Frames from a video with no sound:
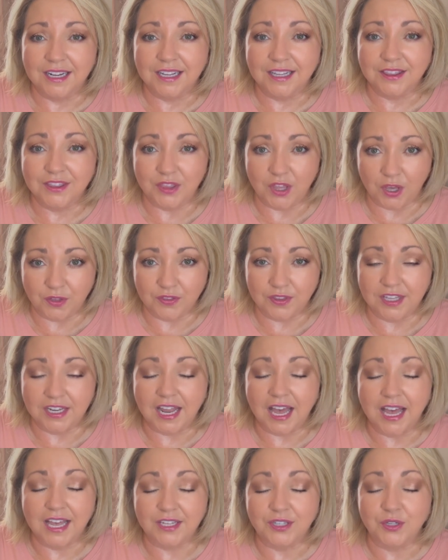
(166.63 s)
thought that
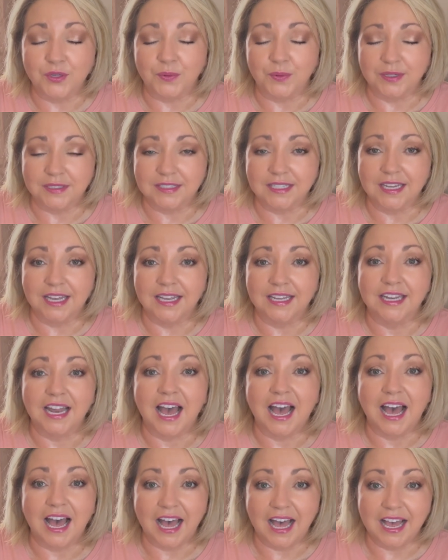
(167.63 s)
I knew it. And
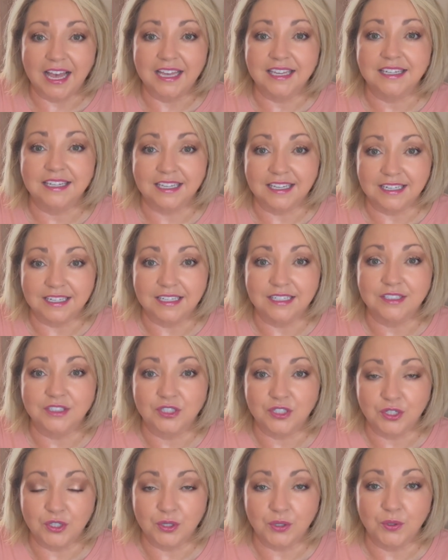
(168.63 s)
I needed
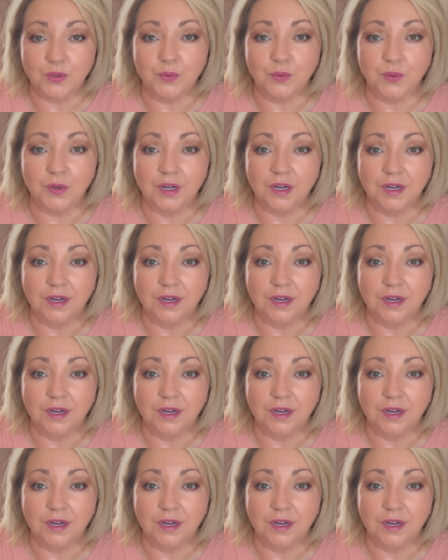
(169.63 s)
to